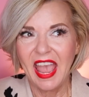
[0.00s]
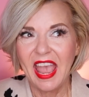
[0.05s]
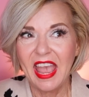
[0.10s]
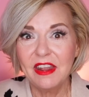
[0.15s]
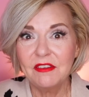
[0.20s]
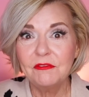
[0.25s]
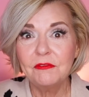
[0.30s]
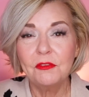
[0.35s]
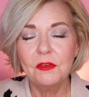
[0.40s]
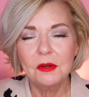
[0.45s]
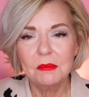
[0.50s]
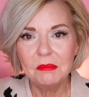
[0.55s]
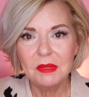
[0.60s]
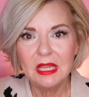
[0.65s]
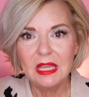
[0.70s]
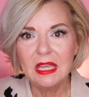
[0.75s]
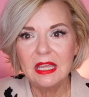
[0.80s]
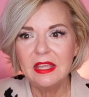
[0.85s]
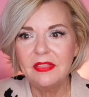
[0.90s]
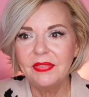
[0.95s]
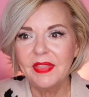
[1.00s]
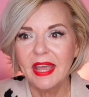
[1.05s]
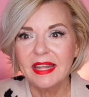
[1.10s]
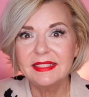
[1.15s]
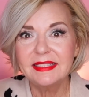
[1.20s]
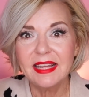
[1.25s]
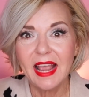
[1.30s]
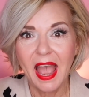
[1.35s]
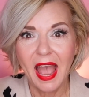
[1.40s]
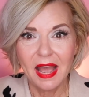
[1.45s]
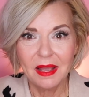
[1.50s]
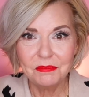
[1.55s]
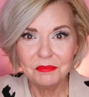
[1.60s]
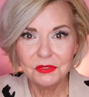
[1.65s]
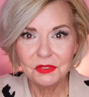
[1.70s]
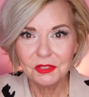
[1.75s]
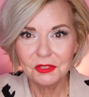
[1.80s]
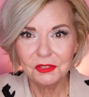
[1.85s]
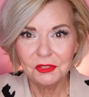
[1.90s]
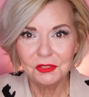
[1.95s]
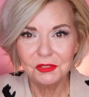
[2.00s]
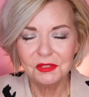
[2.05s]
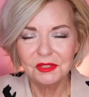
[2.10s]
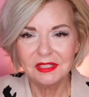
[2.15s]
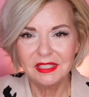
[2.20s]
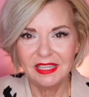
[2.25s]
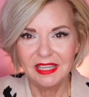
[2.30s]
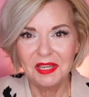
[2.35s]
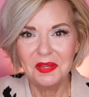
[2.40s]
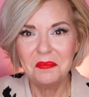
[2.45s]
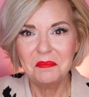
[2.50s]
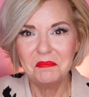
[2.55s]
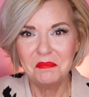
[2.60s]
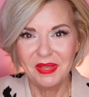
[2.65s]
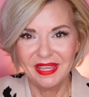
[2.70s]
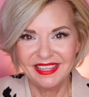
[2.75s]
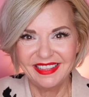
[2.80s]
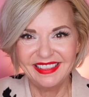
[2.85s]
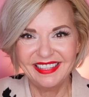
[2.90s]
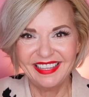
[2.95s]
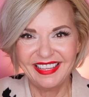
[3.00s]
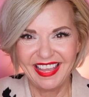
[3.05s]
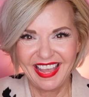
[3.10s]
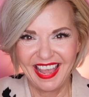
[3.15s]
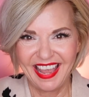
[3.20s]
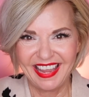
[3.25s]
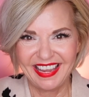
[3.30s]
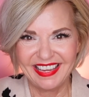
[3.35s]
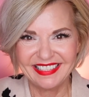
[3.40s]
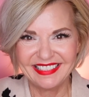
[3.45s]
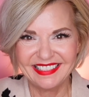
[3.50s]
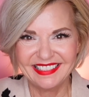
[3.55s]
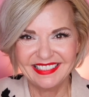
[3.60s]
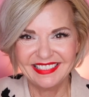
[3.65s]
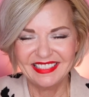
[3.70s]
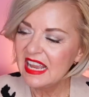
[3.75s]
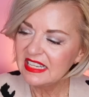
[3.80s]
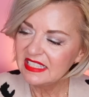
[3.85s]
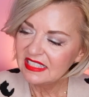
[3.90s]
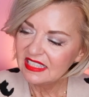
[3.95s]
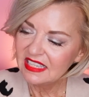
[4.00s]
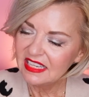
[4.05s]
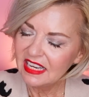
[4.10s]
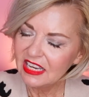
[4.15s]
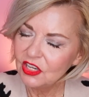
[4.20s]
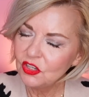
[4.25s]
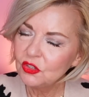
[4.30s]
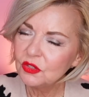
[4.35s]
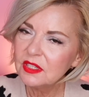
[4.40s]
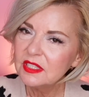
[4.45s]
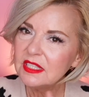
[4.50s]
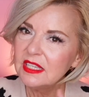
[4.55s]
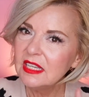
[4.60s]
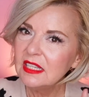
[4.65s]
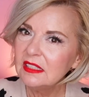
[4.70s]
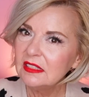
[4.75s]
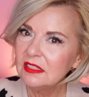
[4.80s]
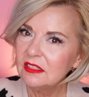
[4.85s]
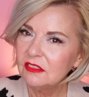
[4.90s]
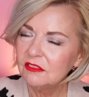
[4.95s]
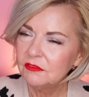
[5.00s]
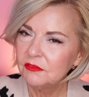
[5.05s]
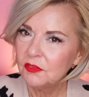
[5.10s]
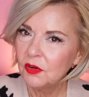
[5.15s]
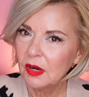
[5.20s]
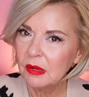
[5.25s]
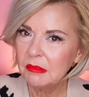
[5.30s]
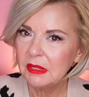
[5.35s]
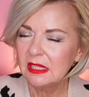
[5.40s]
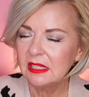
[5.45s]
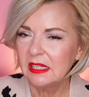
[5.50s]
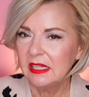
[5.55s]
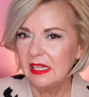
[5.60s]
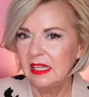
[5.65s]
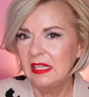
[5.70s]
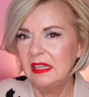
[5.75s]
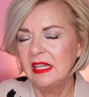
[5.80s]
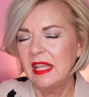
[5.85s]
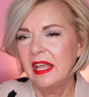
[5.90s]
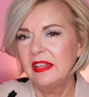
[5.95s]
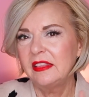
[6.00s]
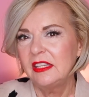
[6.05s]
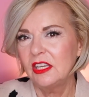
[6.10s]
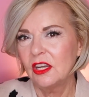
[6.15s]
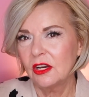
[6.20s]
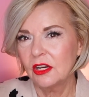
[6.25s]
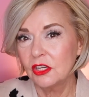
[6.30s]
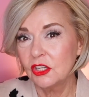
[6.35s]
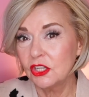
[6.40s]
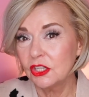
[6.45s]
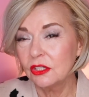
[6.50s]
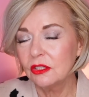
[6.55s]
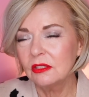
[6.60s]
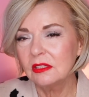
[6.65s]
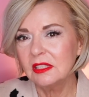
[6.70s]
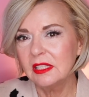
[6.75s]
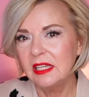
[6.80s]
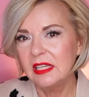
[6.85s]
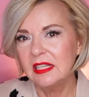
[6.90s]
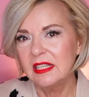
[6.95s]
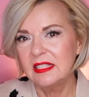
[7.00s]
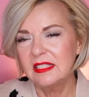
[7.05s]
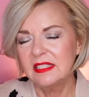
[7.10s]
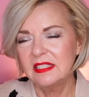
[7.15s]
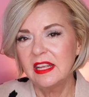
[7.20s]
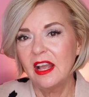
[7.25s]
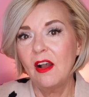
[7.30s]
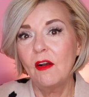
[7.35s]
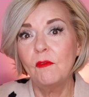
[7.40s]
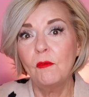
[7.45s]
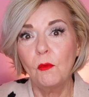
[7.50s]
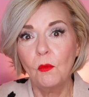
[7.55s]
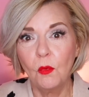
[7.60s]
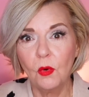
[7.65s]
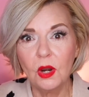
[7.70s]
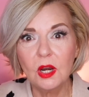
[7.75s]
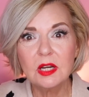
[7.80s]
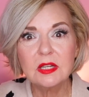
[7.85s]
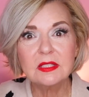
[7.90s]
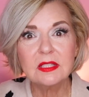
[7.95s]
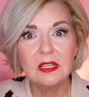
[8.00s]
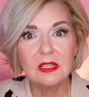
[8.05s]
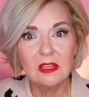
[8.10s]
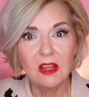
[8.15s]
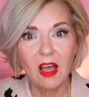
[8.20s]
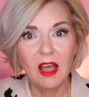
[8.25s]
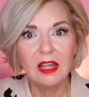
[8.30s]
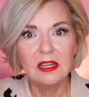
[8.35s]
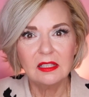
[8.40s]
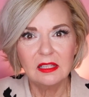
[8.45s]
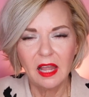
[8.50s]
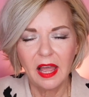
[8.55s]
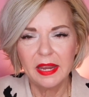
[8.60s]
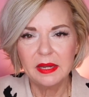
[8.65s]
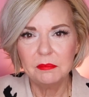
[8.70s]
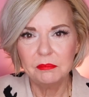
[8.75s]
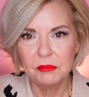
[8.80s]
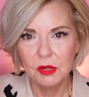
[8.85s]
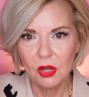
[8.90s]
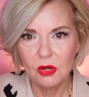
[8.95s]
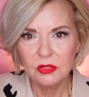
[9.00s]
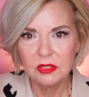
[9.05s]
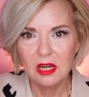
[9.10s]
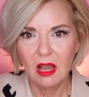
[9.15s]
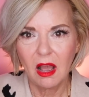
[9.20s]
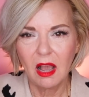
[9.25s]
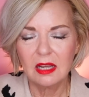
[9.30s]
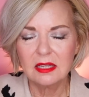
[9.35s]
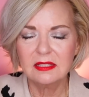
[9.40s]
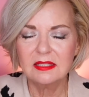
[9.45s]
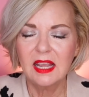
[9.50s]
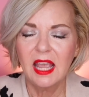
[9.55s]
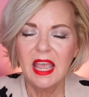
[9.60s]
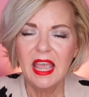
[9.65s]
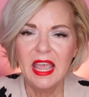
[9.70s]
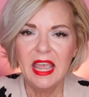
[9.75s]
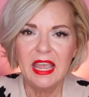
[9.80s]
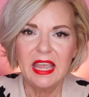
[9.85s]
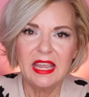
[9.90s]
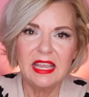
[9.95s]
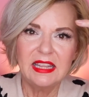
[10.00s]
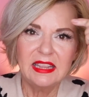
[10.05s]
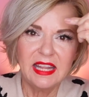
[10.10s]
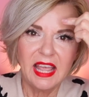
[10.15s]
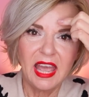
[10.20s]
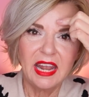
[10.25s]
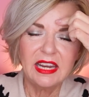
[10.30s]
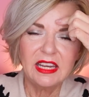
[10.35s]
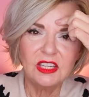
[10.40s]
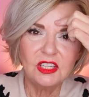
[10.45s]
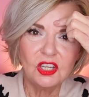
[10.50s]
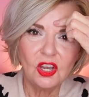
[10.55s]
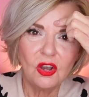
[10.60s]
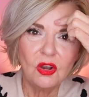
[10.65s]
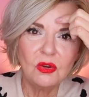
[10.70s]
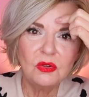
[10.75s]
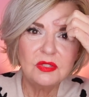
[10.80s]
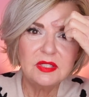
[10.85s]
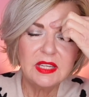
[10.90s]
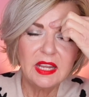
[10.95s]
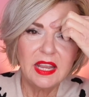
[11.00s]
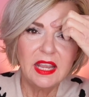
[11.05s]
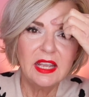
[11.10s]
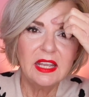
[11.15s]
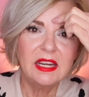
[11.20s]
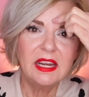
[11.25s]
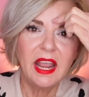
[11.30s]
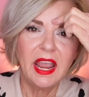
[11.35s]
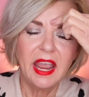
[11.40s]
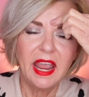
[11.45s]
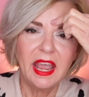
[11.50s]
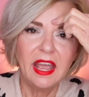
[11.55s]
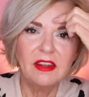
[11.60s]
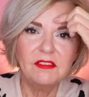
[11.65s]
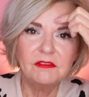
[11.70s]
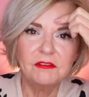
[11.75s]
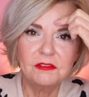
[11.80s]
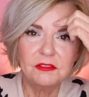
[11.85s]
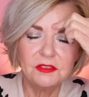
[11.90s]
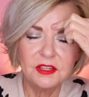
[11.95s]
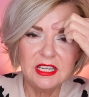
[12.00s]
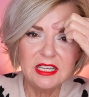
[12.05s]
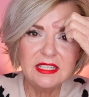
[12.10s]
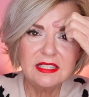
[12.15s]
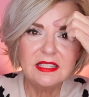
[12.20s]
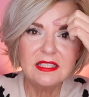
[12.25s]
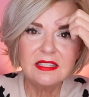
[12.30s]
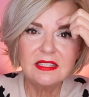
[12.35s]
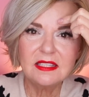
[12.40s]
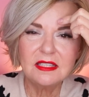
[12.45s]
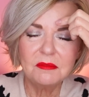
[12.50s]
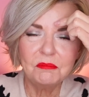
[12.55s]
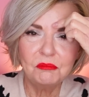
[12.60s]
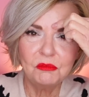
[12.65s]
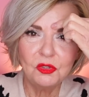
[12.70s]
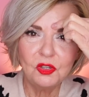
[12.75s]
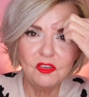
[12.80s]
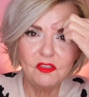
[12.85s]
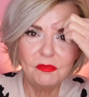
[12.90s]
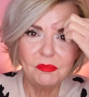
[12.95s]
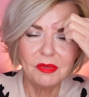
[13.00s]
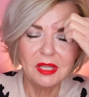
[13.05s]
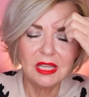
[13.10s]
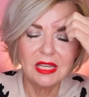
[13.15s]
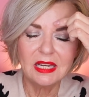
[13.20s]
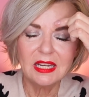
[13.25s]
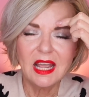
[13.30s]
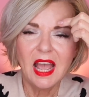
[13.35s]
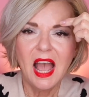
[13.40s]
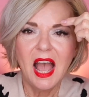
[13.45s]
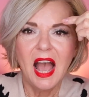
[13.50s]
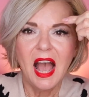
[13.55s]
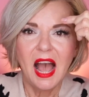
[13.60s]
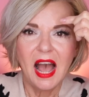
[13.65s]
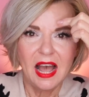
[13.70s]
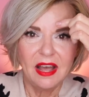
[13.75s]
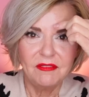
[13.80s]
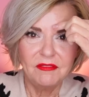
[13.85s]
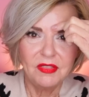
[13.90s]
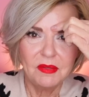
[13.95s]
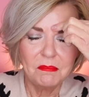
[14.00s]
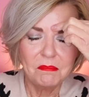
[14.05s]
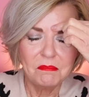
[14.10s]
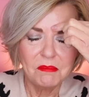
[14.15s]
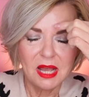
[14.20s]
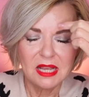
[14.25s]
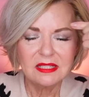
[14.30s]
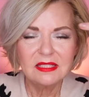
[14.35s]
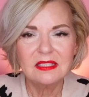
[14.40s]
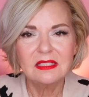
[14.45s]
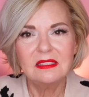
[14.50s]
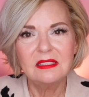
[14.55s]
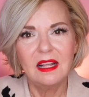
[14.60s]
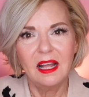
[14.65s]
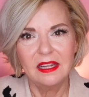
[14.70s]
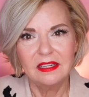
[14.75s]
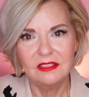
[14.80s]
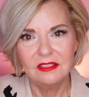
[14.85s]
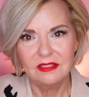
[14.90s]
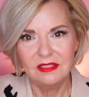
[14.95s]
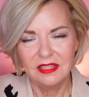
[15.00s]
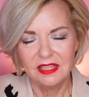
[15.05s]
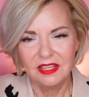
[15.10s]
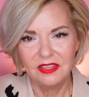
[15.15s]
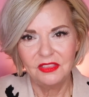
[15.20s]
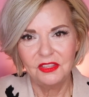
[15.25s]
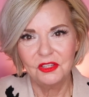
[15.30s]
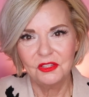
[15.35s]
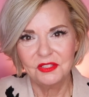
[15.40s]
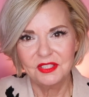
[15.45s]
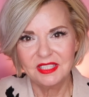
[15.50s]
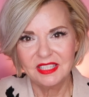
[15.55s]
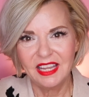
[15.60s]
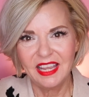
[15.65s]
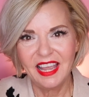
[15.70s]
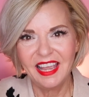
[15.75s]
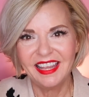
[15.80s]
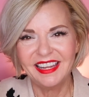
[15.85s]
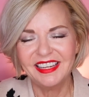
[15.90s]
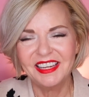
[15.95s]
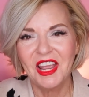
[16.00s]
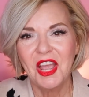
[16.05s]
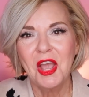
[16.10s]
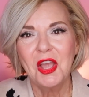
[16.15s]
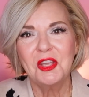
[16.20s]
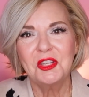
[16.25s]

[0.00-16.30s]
And for me, that's absolutely been the case. It's an interesting little formula in that the argireline itself works a lot like Botox in that it goes in and freezes the movement of the muscle underneath your skin.